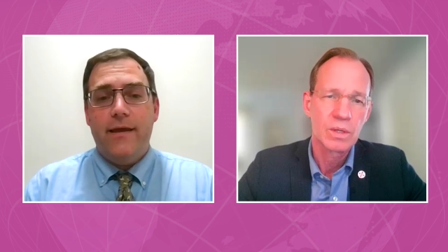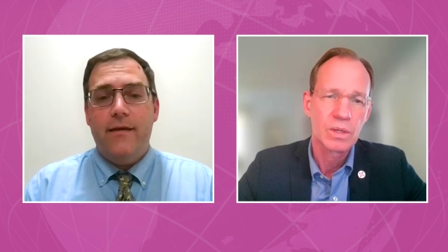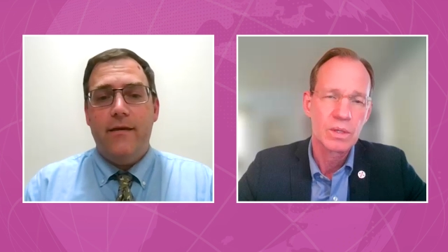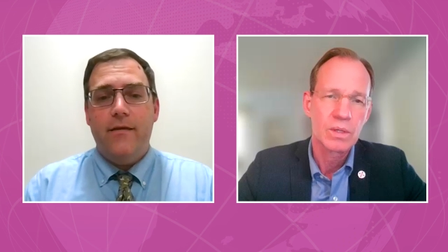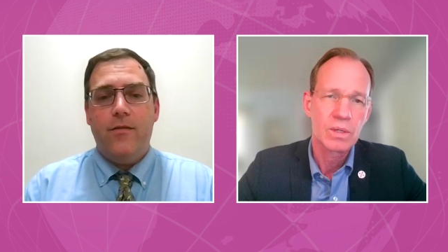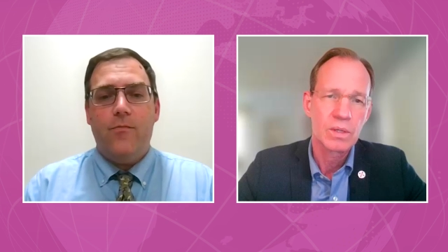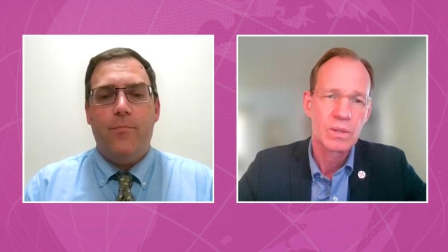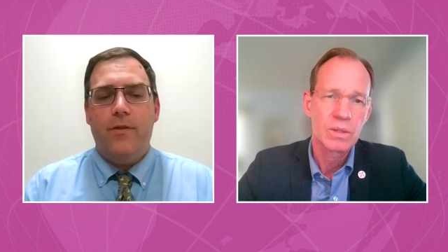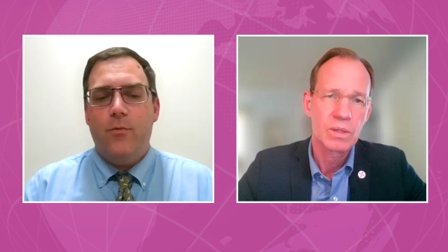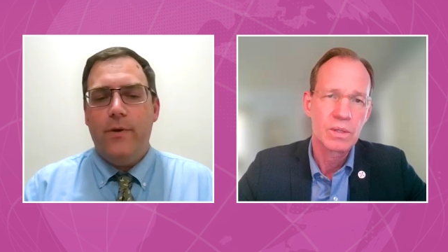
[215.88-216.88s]
Speaker 1: is
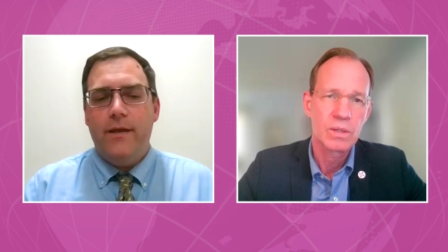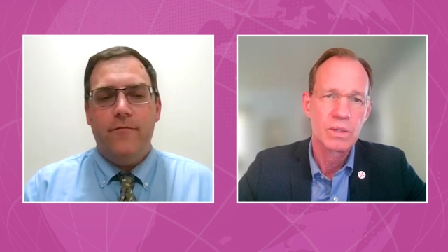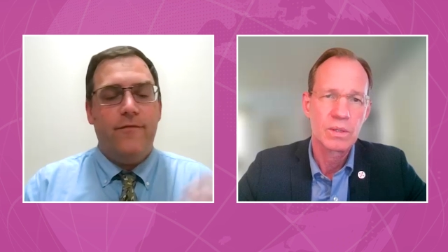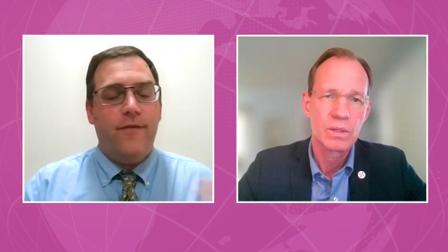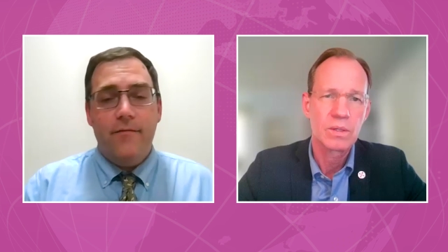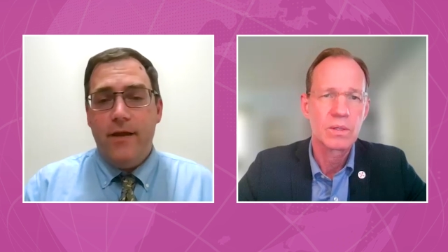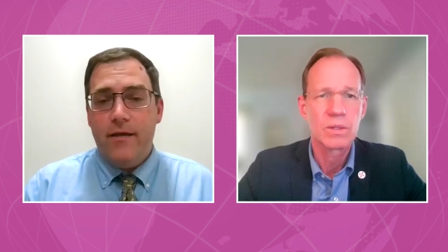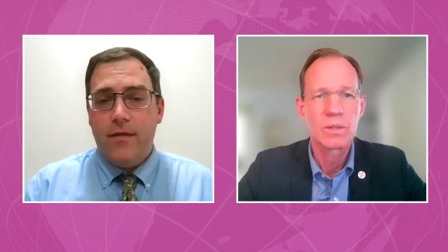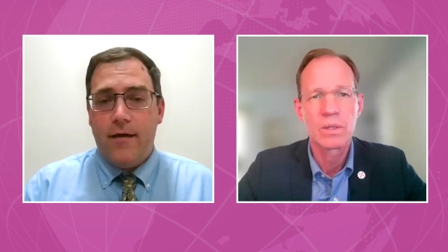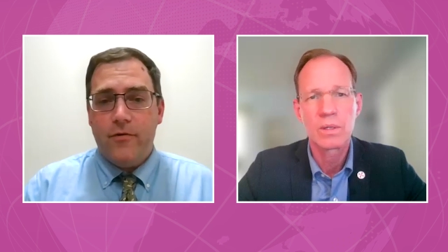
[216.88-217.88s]
between five days
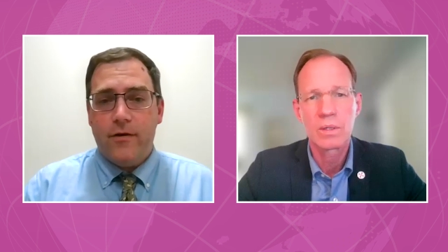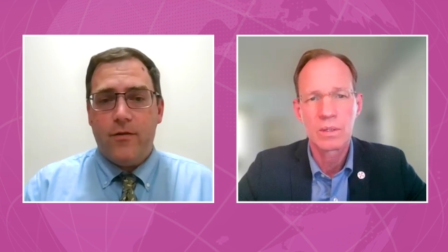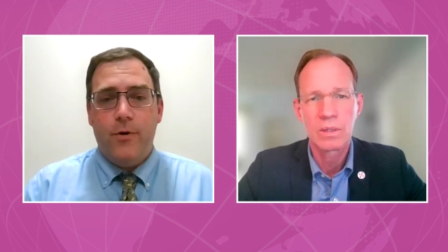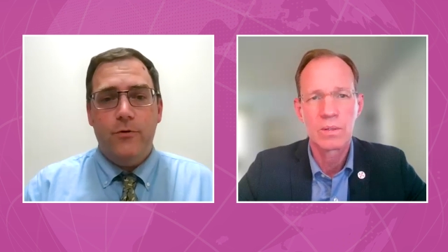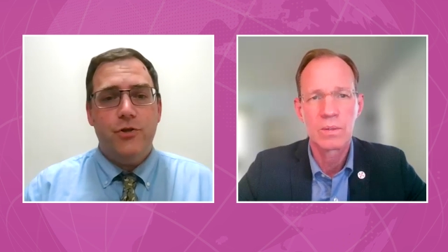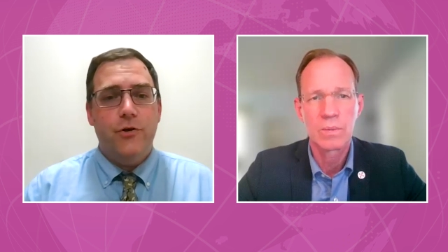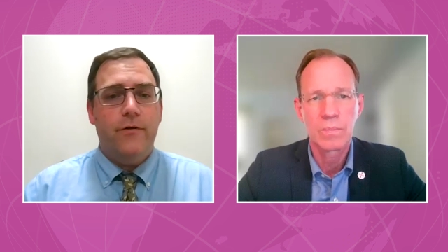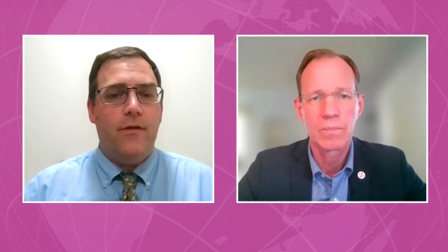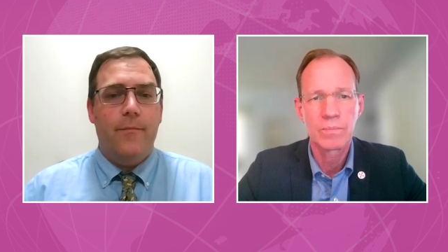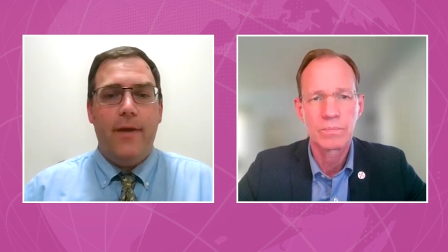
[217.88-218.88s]
after exposure
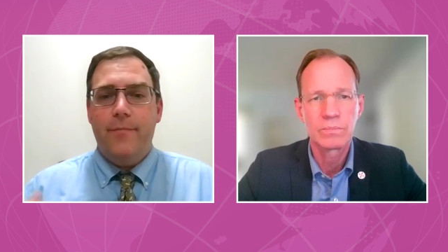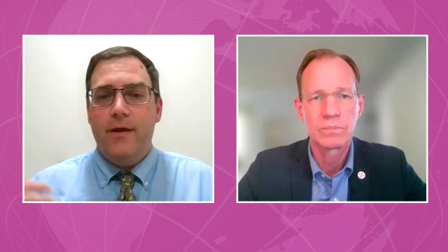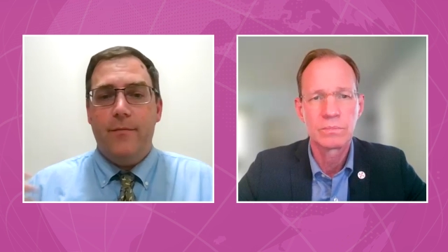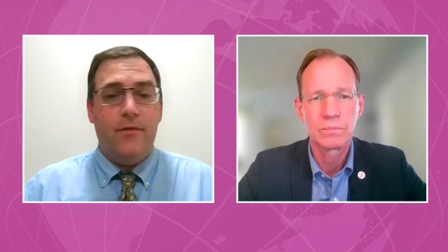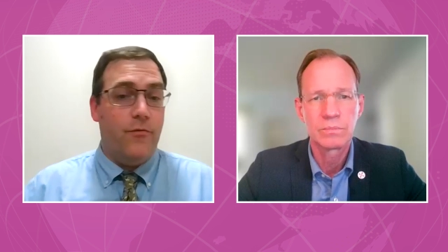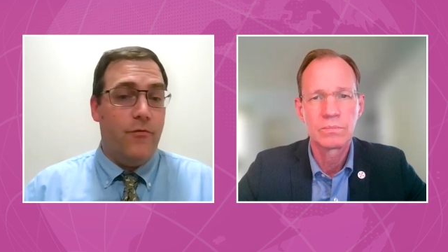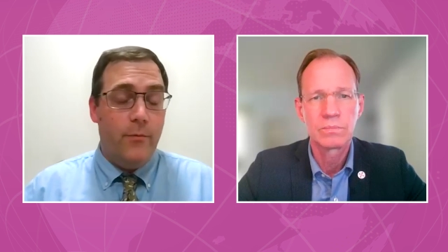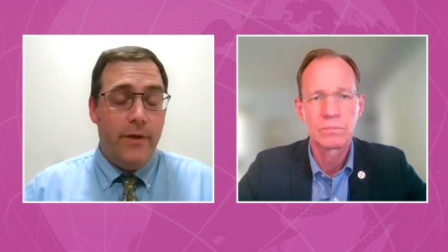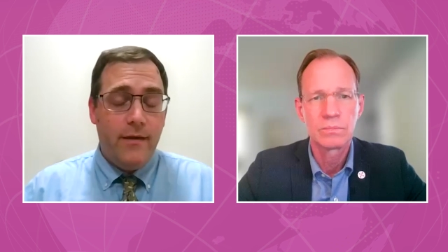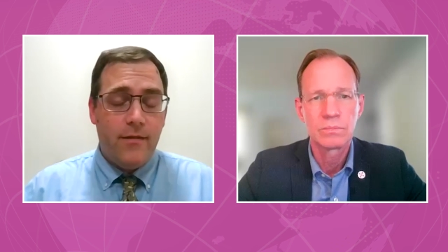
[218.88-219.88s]
to maybe up to three
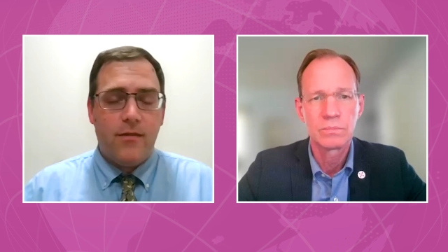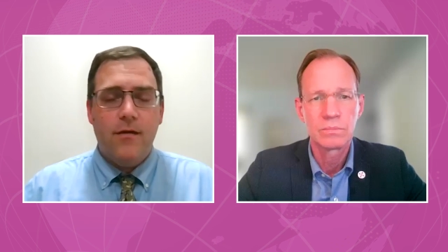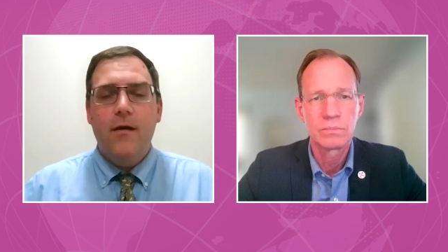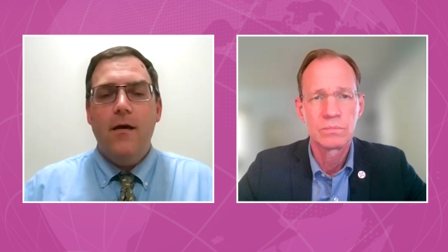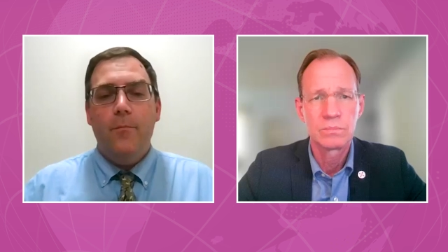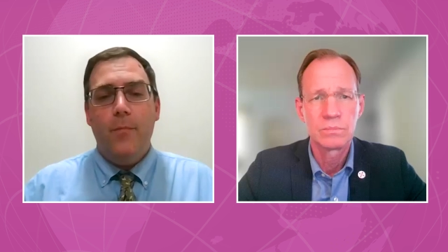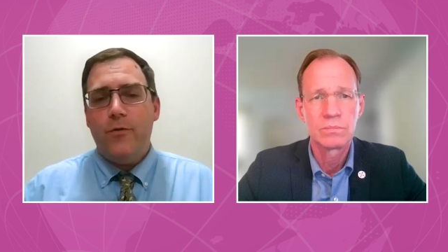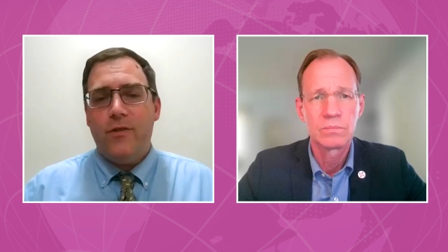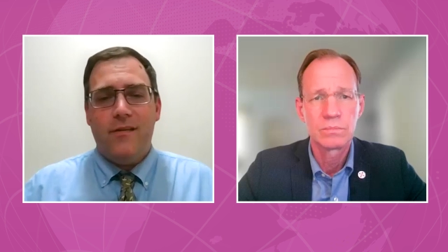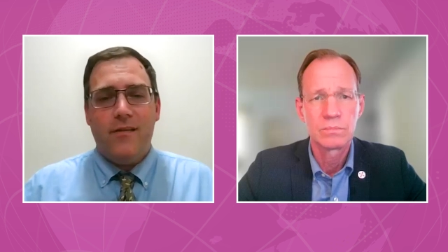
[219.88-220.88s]
weeks.
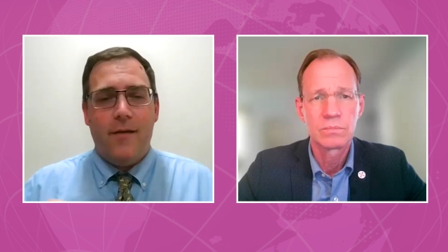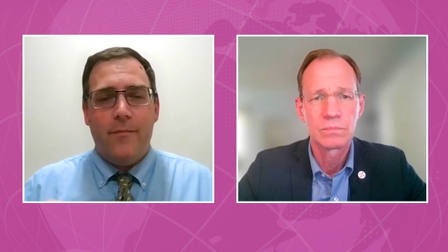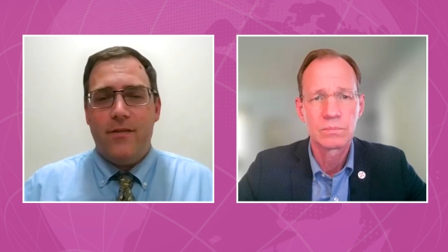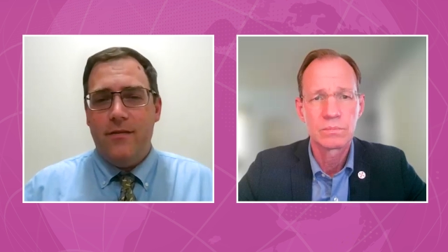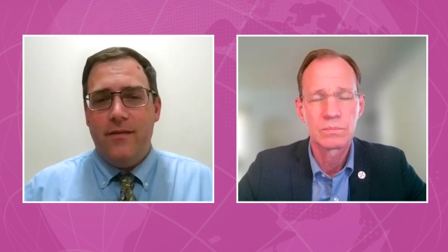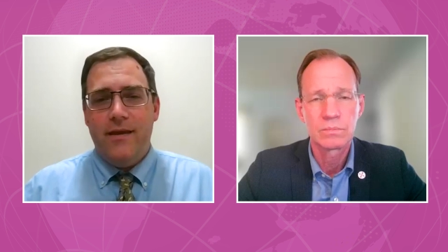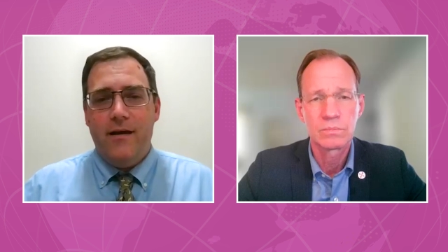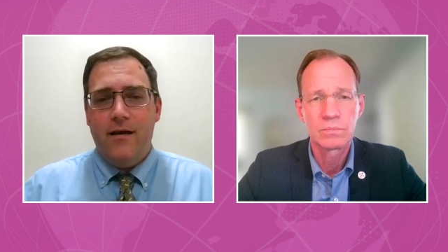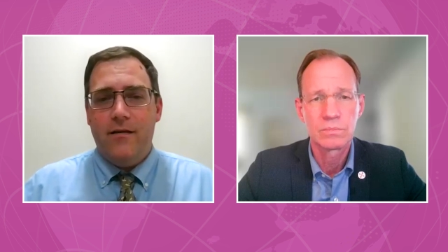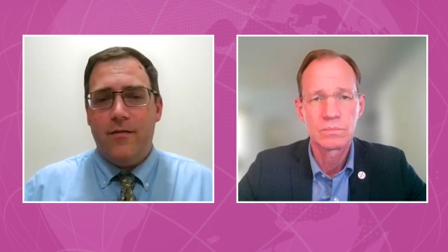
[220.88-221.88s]
Most of the time, it's in the
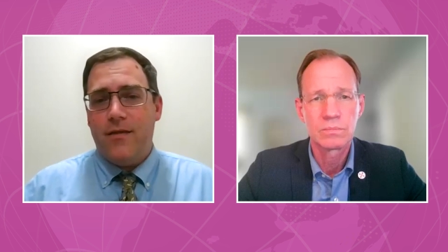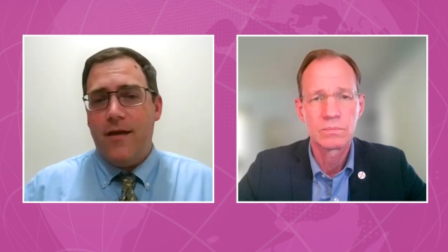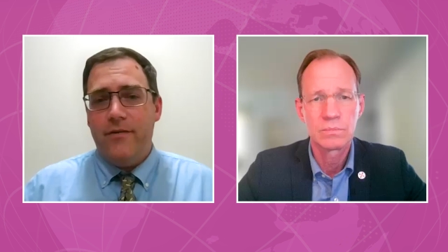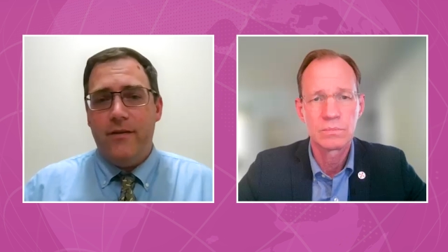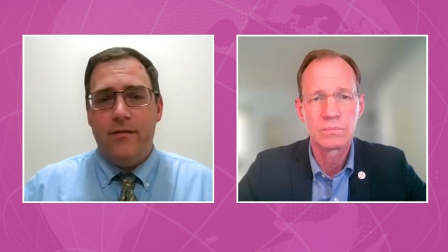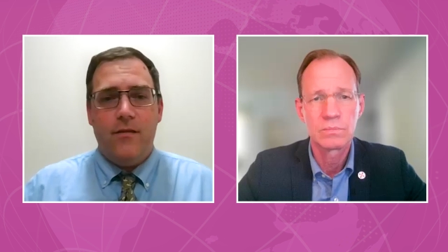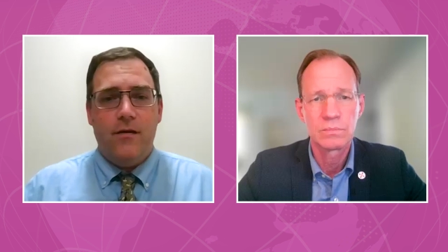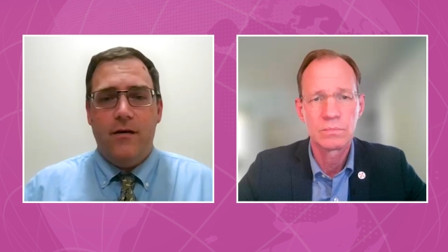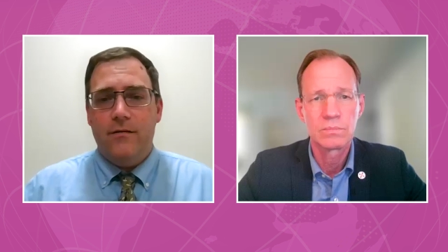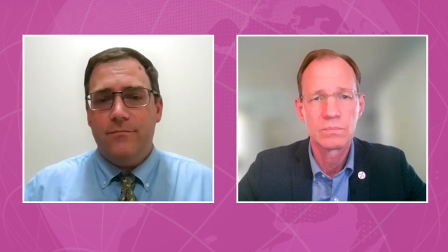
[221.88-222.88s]
uh, seven
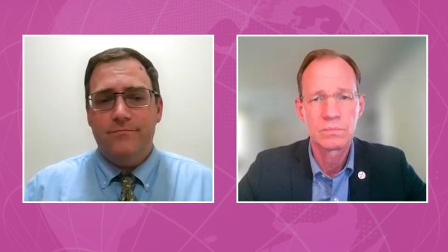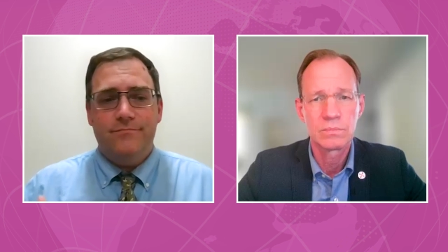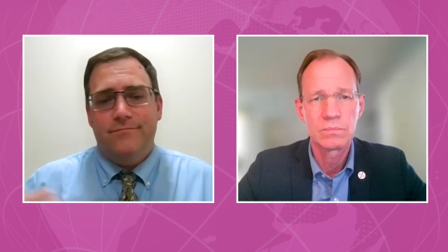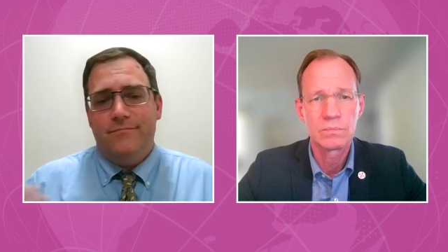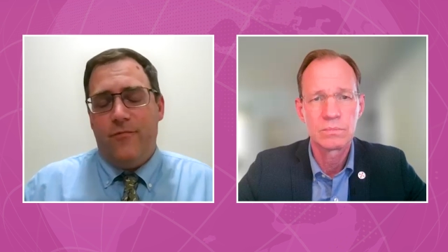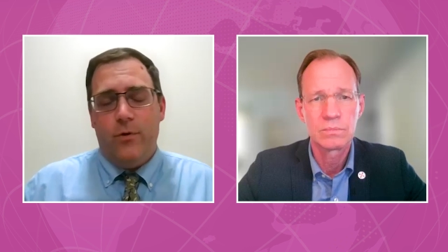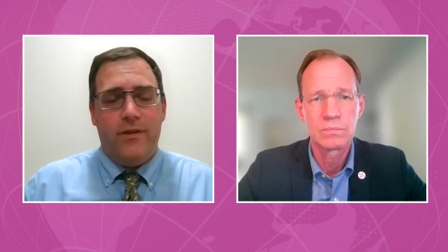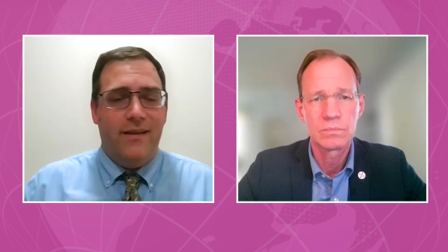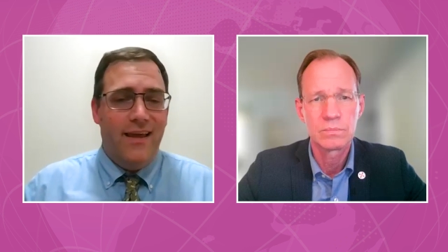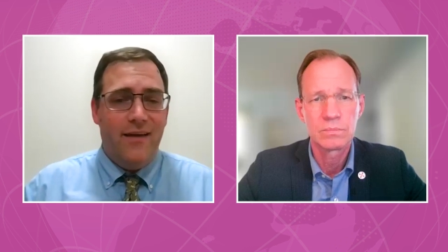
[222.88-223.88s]
to
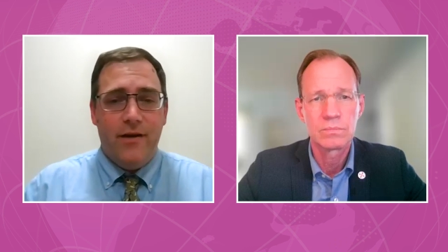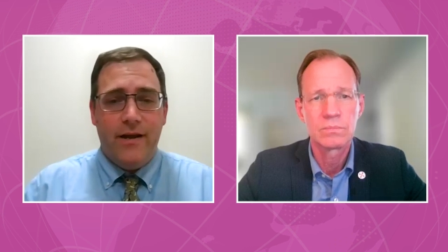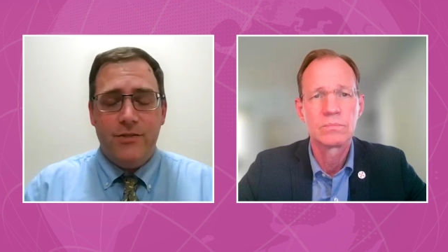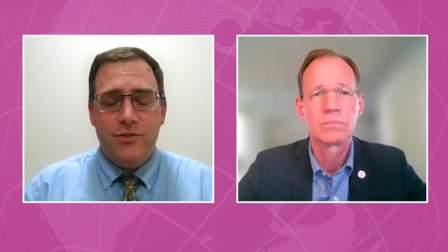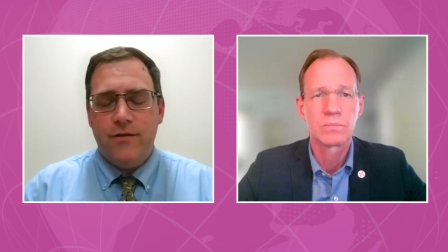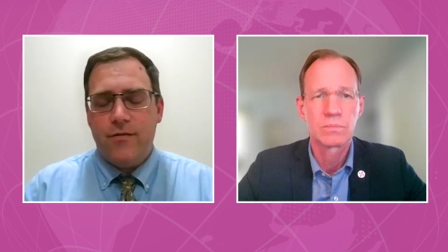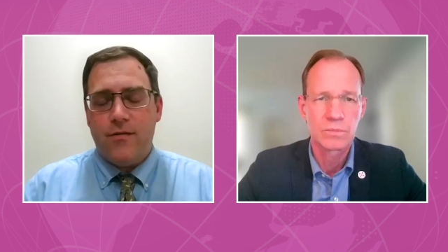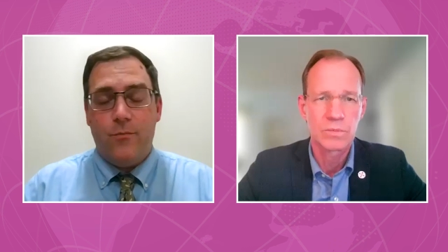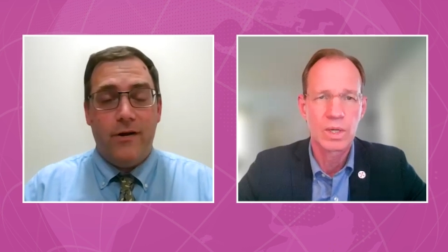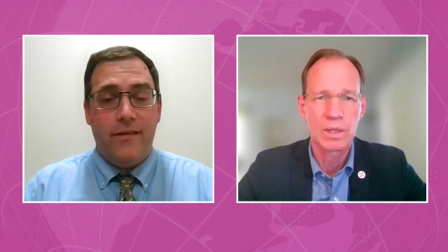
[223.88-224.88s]
14 day range,
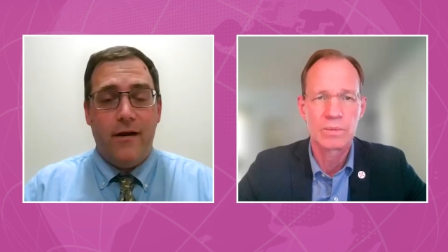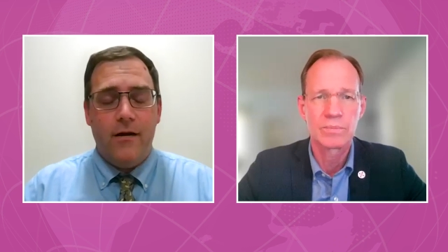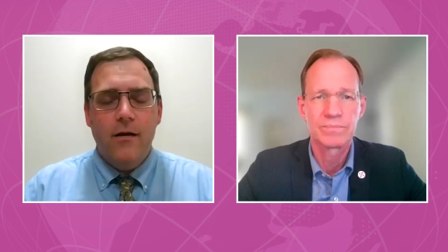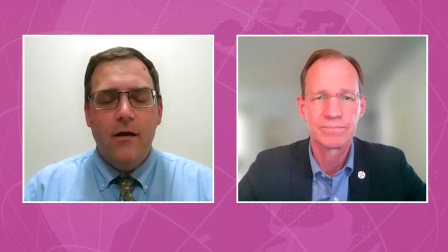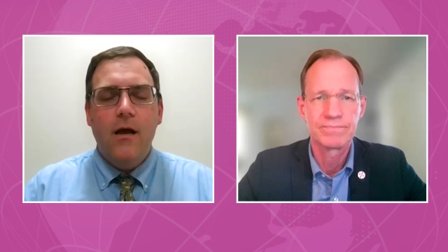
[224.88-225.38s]
somewhere uh-huh. in there.